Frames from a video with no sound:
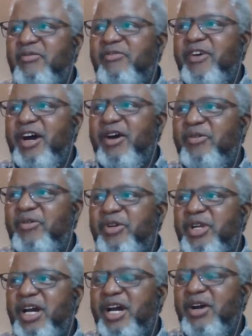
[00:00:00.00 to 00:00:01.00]

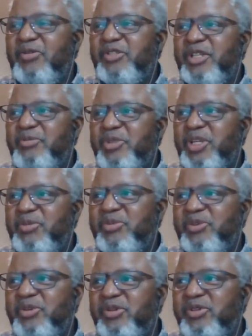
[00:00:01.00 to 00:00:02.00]
found Hausa
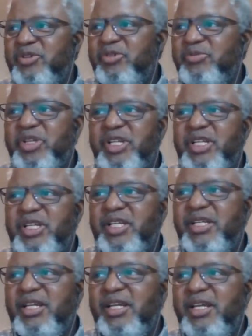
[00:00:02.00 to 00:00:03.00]
people to be